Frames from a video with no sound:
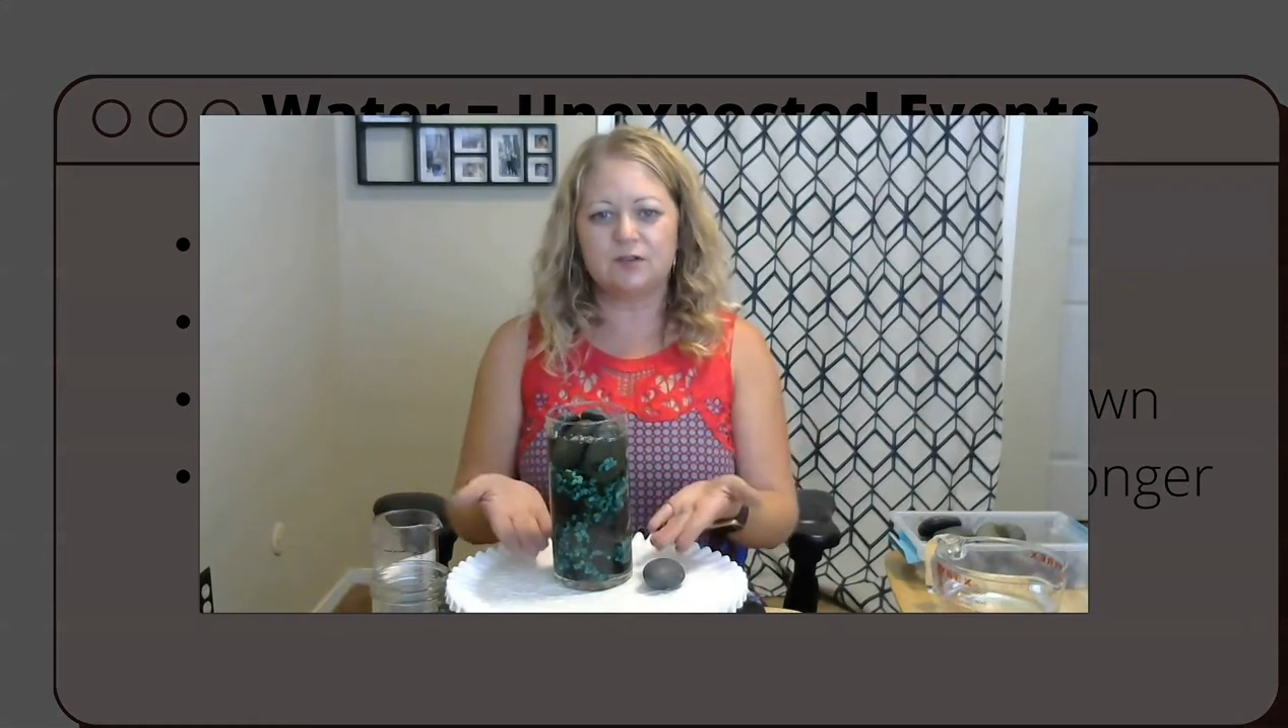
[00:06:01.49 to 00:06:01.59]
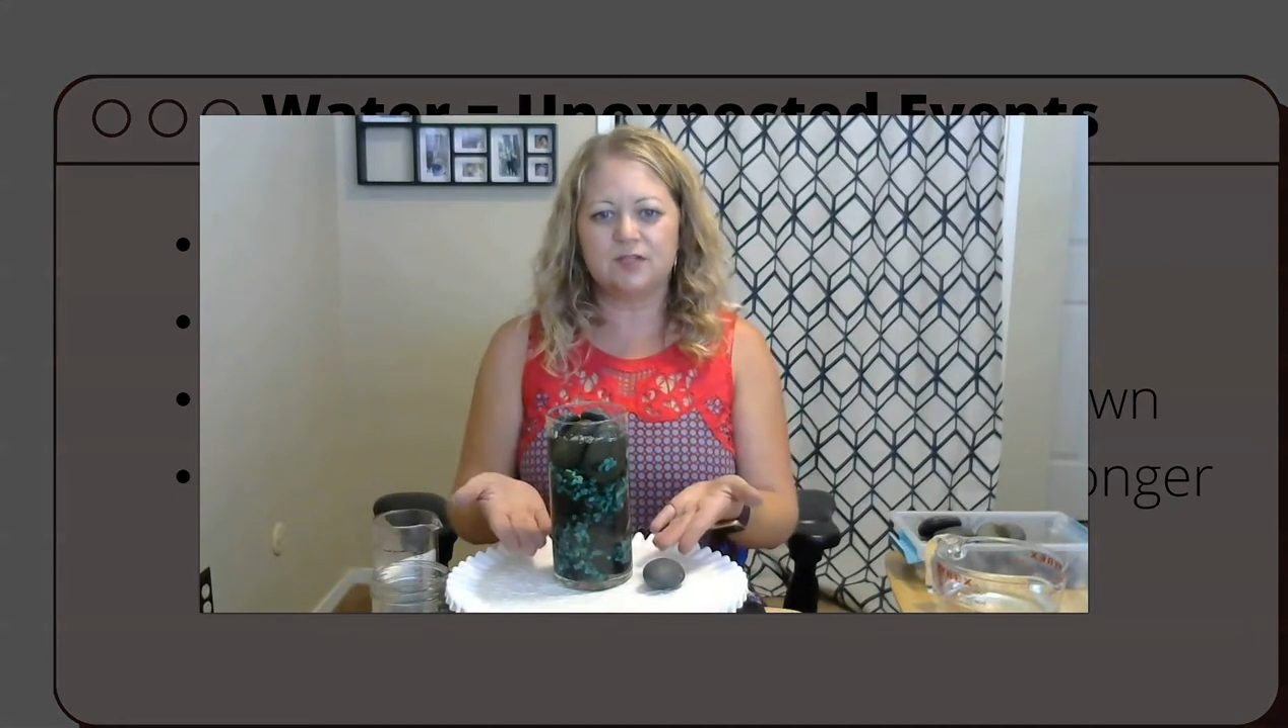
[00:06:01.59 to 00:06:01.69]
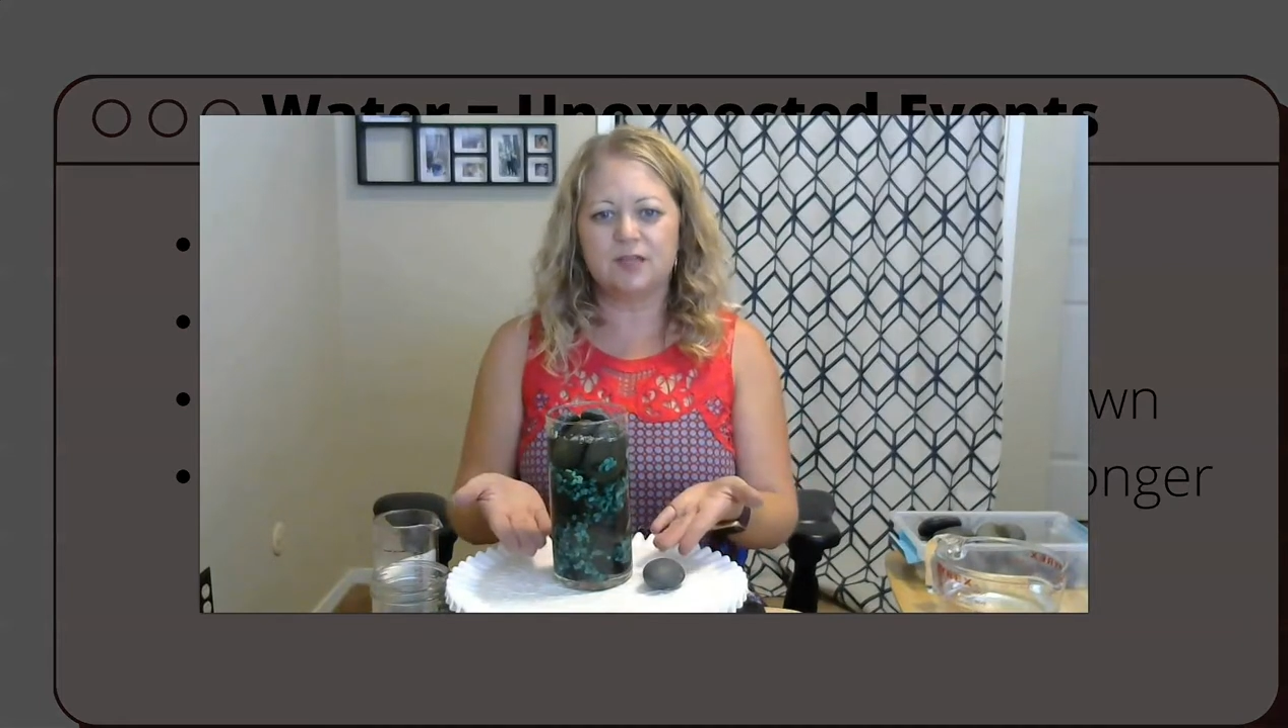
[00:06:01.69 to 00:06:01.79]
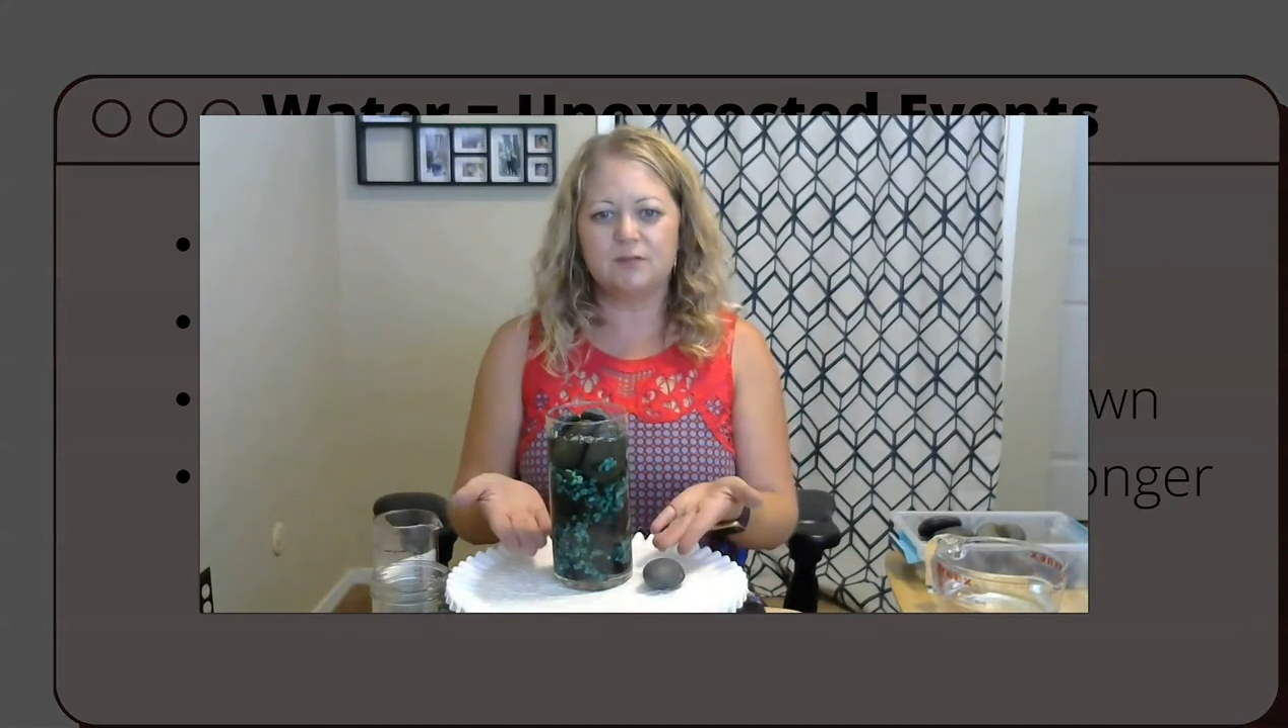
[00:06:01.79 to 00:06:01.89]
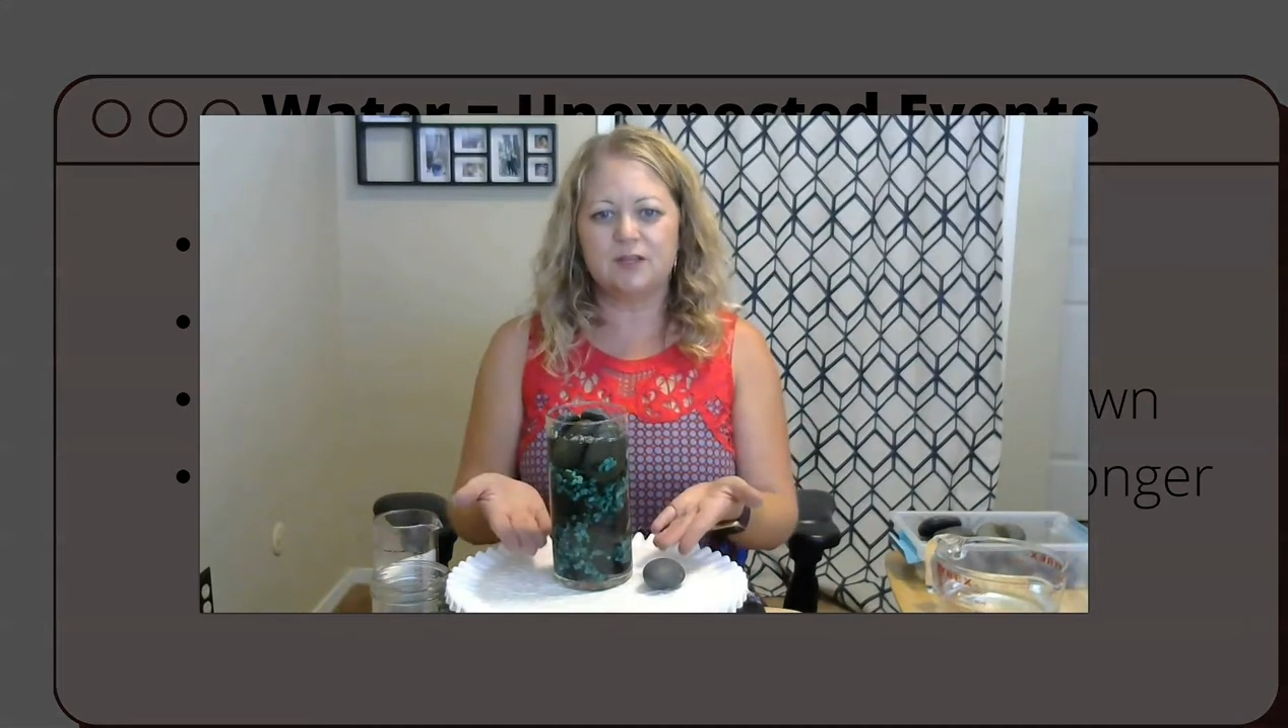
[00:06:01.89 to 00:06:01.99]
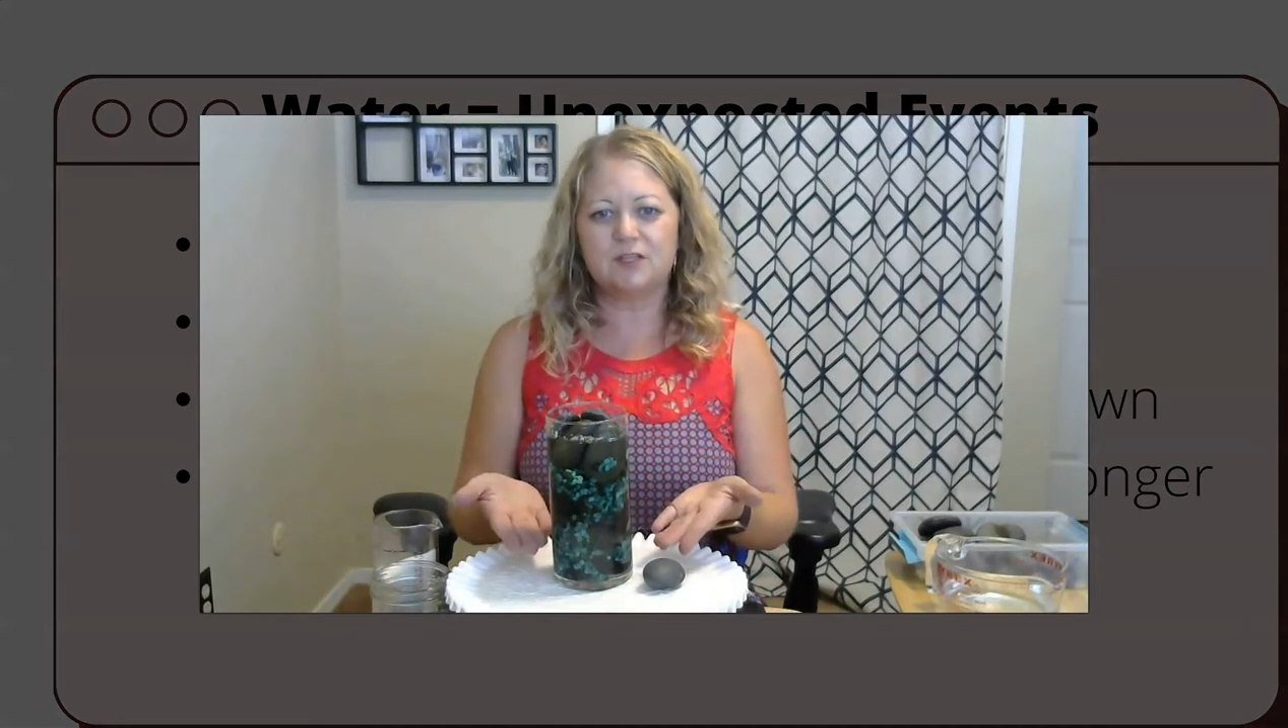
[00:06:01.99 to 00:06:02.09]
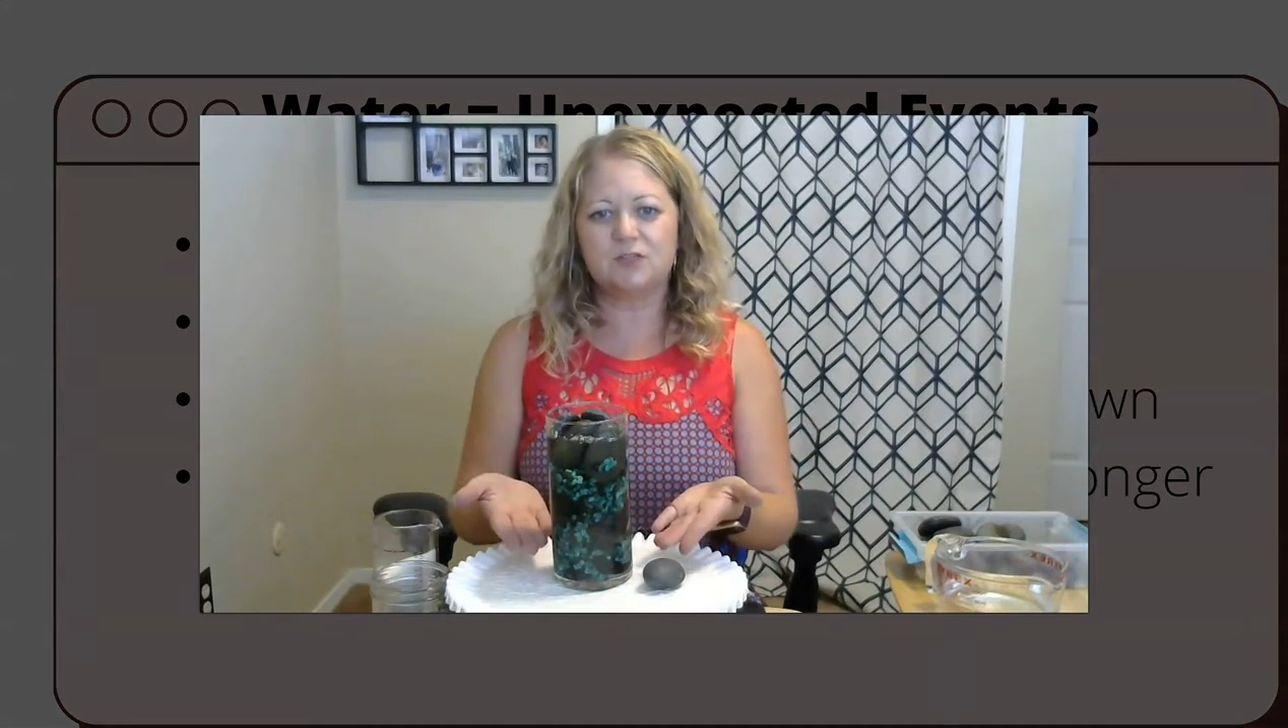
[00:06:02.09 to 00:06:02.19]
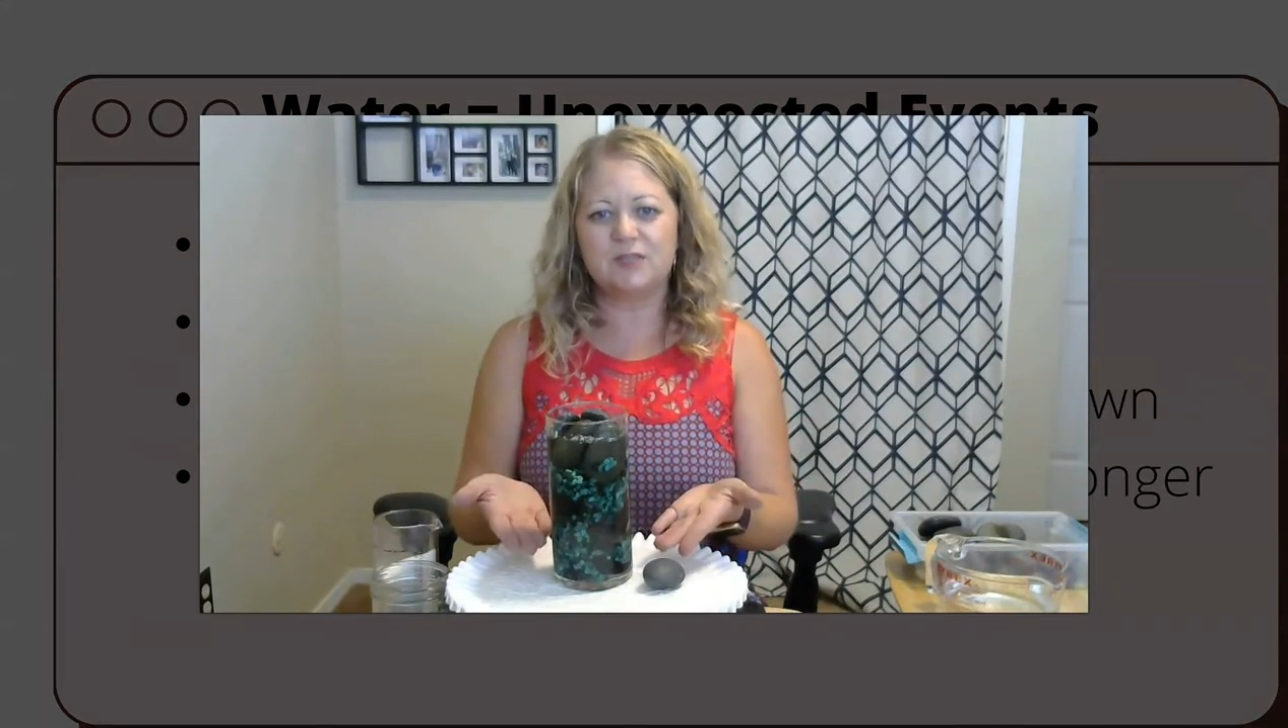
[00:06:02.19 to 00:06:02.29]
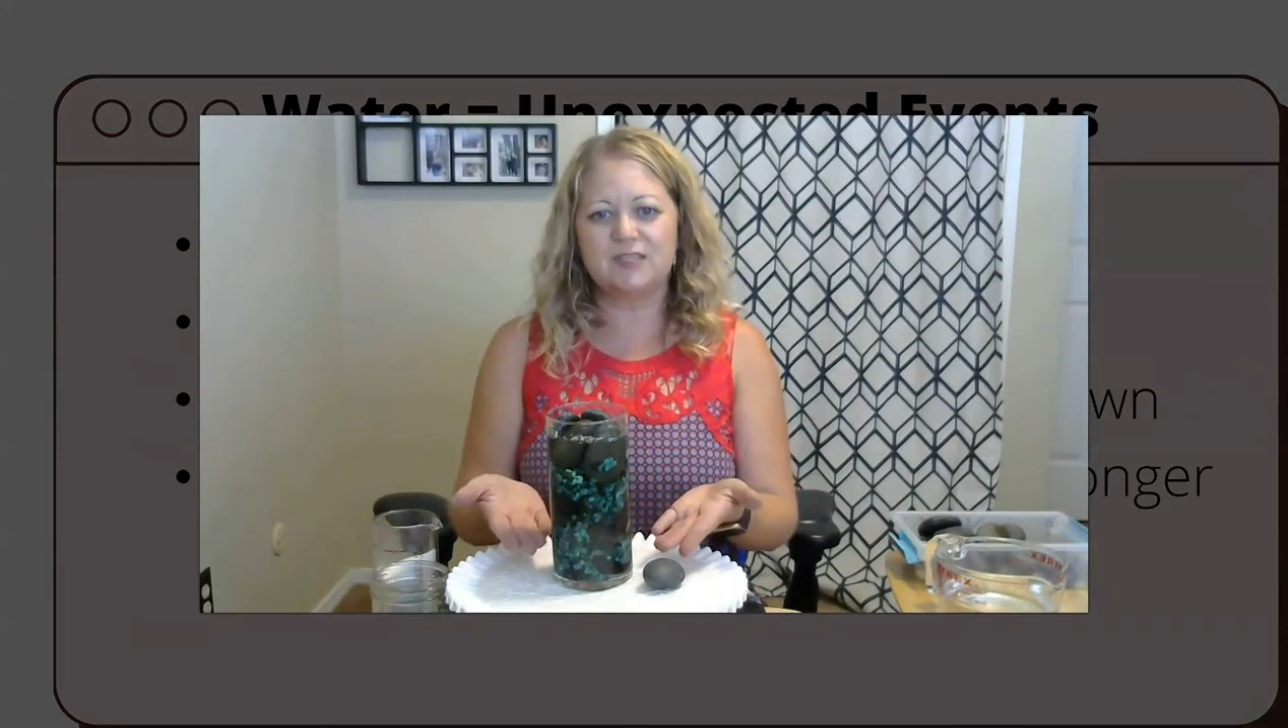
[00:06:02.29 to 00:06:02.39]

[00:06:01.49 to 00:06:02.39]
time management